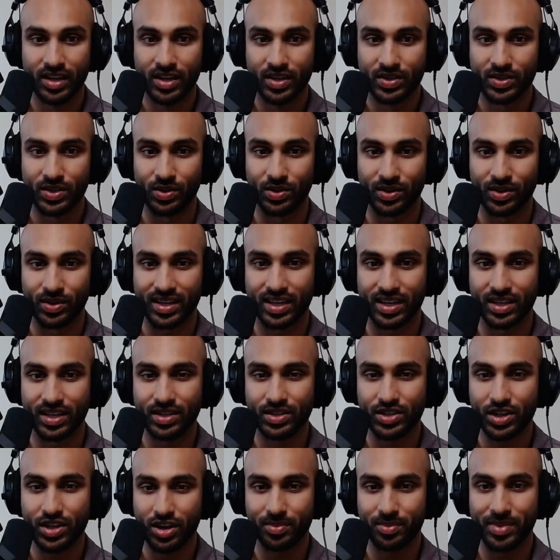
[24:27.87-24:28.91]
So can you
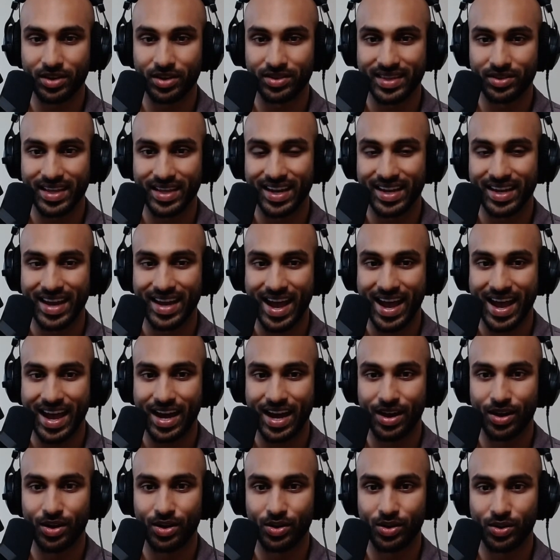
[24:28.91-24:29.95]
talk about that, and
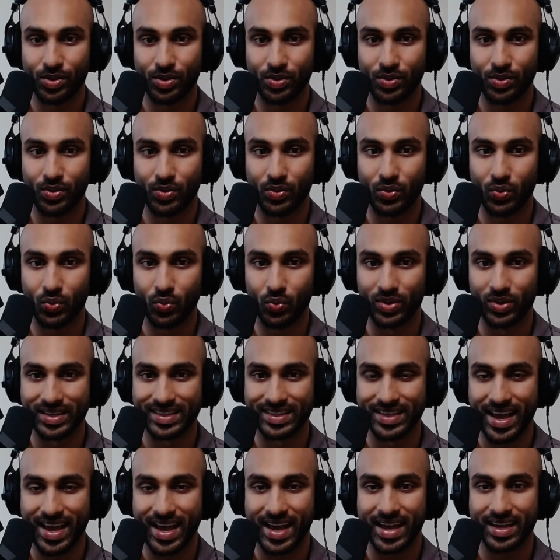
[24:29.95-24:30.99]
how
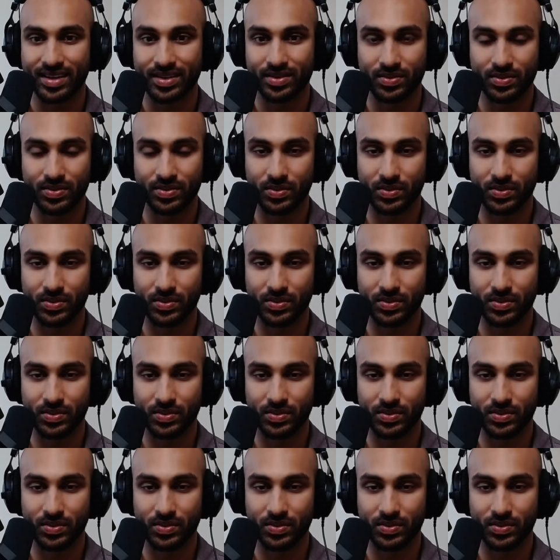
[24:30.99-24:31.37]
was that